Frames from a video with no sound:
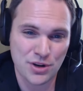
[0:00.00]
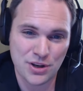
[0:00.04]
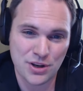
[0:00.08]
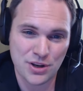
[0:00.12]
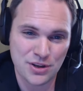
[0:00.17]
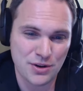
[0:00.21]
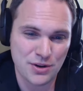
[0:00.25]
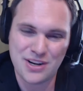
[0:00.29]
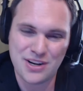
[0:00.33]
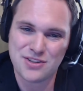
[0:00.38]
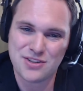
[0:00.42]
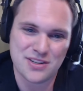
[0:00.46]
You
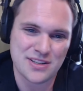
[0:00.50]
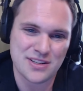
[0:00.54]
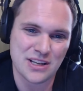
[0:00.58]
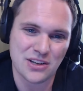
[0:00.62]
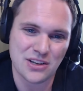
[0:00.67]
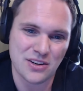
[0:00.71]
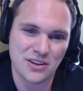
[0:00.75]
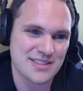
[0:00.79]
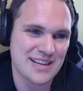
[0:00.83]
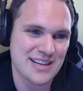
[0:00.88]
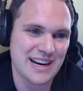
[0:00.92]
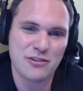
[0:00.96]
here's the deal.
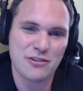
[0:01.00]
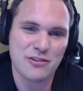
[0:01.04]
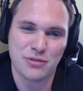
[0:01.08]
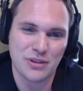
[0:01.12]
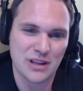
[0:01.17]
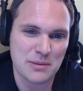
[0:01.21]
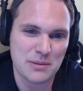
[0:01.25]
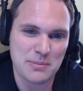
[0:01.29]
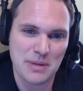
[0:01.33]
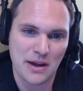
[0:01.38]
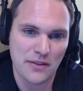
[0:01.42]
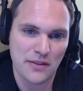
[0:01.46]
It's not even really
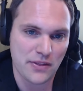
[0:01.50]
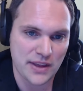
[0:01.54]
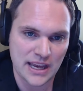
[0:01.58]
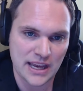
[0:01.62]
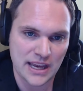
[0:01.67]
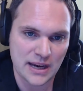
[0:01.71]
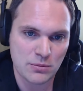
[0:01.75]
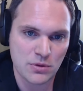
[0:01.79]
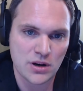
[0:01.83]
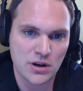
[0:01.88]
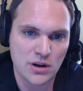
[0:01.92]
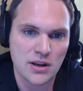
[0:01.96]
about the
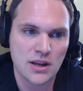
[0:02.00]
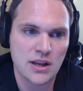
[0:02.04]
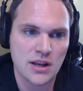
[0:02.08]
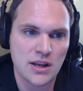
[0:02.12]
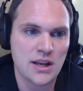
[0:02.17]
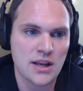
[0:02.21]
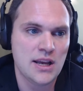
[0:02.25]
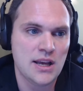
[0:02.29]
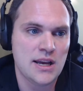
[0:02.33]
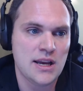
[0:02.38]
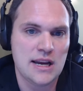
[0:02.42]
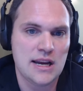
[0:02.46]
camera.
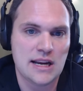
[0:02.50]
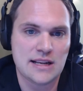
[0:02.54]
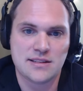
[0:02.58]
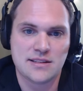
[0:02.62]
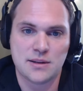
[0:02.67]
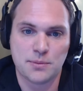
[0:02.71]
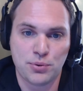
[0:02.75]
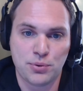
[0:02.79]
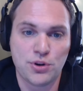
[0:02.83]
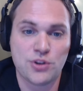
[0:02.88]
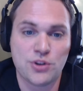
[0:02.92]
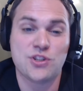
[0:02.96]
It's the
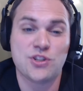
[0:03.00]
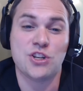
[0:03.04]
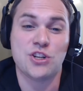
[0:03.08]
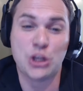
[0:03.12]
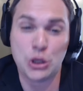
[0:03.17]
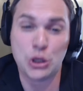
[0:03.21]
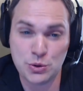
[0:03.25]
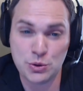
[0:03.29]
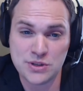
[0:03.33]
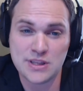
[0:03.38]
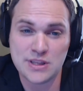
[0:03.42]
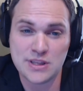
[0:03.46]
person
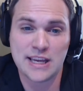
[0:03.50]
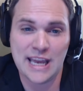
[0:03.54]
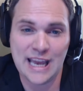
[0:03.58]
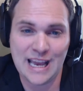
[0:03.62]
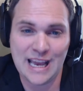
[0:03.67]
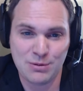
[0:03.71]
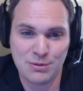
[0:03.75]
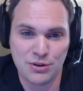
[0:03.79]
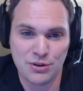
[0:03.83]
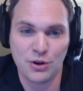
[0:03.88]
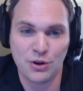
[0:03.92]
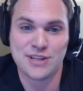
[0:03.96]
using the
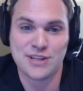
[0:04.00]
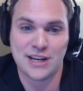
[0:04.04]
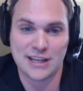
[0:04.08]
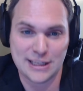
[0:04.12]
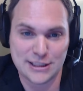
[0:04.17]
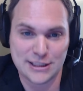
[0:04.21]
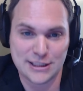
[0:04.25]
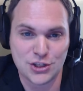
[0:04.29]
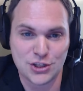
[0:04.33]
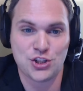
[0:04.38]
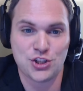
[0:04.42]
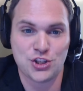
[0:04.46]
camera that knows how to get
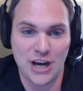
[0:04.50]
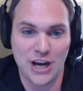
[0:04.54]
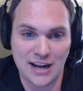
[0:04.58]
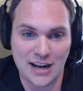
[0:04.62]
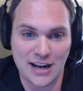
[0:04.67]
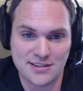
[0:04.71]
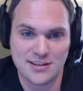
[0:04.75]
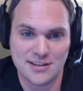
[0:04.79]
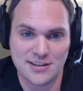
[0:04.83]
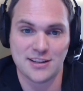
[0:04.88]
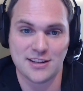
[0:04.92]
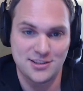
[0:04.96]
the
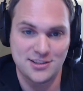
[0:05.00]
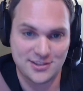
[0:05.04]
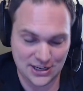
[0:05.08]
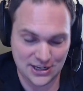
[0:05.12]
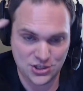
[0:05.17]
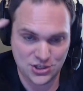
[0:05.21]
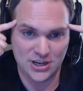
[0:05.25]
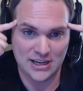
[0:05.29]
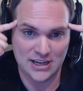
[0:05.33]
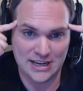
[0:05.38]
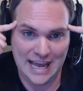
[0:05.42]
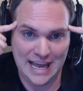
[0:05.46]
shots and stitch
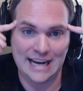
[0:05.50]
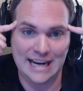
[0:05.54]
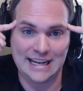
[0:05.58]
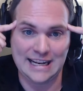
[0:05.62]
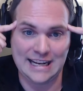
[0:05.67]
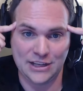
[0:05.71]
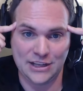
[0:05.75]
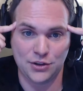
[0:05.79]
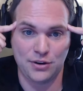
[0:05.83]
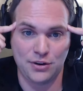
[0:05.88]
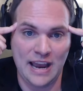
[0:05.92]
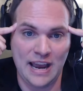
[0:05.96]
it and editing in
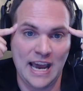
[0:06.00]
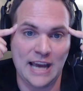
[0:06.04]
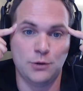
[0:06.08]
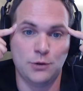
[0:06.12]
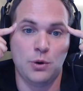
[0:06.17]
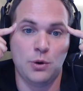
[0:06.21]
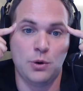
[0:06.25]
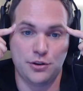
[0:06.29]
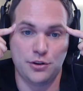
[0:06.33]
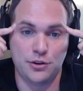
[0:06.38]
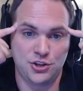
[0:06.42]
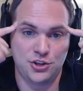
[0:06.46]
their head
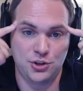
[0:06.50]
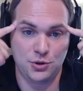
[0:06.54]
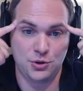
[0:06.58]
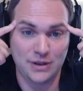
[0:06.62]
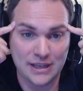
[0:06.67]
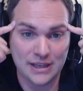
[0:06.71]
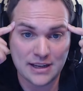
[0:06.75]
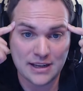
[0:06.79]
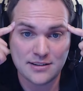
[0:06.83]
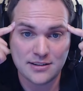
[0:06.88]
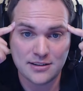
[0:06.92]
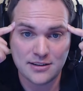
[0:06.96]
while they're shooting
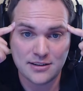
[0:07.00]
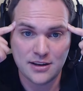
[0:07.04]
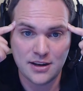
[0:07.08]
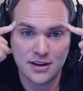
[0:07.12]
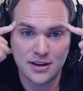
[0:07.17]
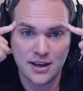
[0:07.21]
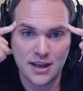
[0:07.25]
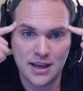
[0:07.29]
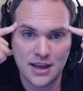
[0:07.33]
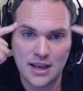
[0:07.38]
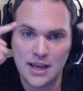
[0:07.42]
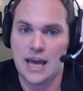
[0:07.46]
it,
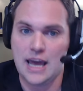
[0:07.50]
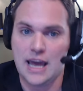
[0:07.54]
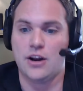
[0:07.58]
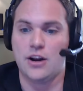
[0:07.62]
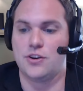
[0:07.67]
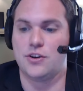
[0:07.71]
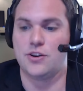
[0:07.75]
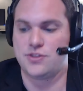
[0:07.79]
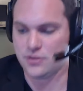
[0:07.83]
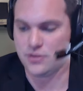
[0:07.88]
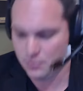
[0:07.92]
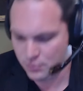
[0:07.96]
and
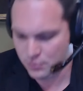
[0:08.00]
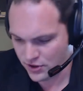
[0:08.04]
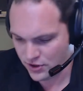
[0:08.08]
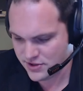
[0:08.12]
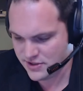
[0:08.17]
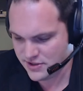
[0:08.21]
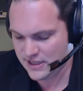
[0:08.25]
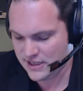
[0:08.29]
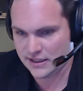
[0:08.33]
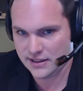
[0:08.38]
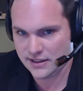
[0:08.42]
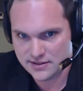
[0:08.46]
also the person
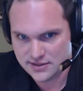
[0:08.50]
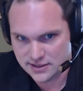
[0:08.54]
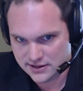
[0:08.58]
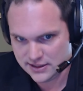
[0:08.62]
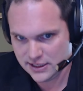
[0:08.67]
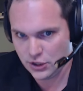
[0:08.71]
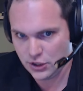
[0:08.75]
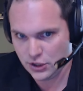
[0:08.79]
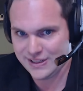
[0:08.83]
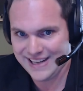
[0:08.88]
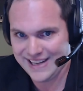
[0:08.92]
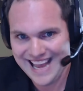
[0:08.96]
that can sit
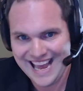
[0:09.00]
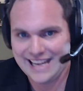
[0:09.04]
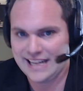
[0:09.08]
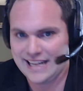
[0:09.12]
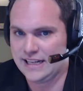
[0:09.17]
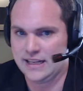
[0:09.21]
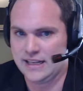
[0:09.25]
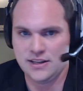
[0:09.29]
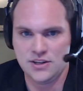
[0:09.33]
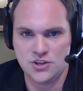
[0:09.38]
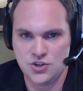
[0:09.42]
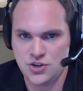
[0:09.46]
there and edit
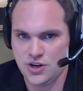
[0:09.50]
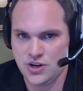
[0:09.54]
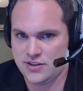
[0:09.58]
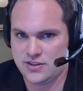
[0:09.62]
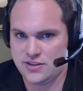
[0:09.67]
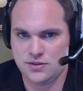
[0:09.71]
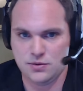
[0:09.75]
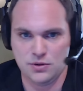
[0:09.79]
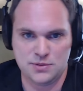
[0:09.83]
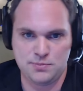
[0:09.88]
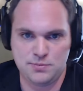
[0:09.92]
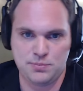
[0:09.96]
it just
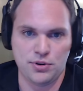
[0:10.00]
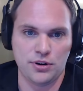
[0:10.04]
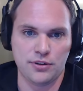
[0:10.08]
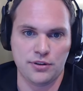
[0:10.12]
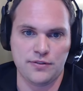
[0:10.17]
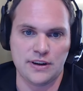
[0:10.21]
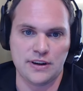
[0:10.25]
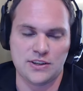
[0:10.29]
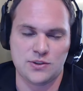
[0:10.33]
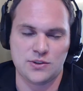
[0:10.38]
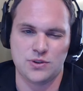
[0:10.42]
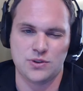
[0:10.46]
so it's
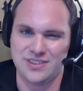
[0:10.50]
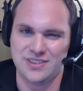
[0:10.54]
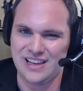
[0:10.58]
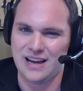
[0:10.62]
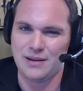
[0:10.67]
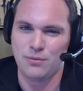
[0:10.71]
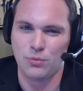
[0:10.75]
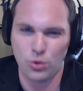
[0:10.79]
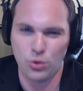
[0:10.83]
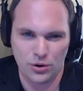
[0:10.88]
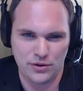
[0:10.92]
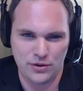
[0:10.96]
perfect. So it's a lot
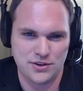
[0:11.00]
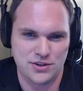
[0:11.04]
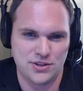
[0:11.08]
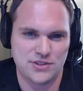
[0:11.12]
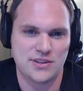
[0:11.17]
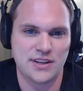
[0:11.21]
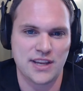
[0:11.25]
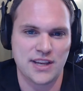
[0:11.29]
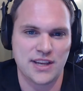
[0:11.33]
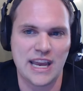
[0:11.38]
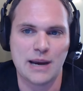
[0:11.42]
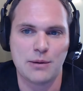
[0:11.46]
more than just the
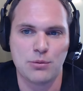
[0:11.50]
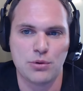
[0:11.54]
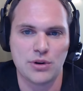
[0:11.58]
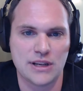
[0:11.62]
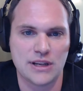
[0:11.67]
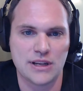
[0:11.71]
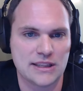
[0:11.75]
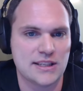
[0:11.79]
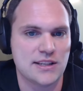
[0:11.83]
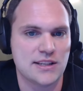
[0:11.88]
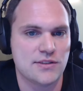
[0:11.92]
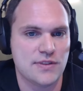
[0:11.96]
camera to
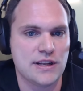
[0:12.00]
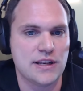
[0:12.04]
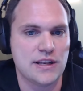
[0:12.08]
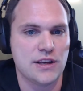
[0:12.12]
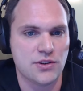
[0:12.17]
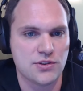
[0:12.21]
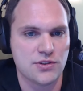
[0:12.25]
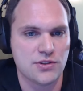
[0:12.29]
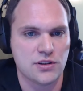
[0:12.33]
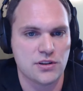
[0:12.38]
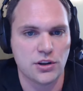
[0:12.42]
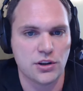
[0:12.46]
get these
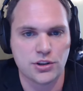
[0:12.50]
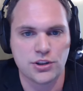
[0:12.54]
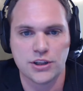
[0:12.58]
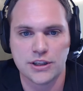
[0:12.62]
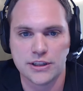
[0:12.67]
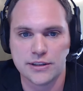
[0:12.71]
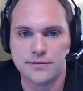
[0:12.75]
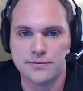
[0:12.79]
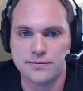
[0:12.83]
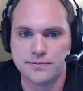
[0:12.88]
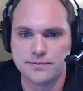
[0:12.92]
videos to look good.